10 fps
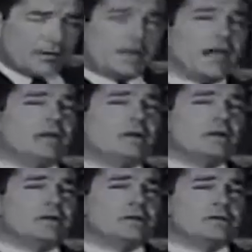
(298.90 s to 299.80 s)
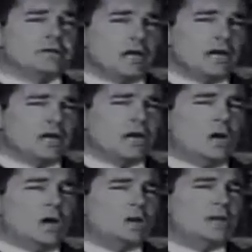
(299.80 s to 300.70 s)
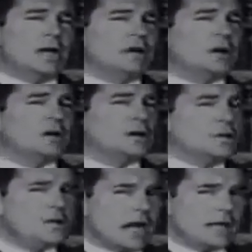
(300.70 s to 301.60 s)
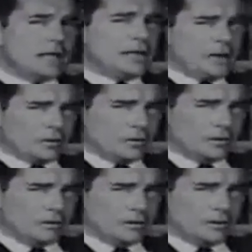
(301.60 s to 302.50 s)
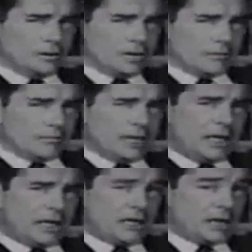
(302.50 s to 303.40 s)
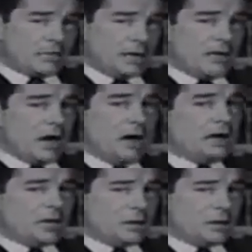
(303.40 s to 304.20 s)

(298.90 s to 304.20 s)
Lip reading: The Declaration's phrase, "all men are created equal," means that men are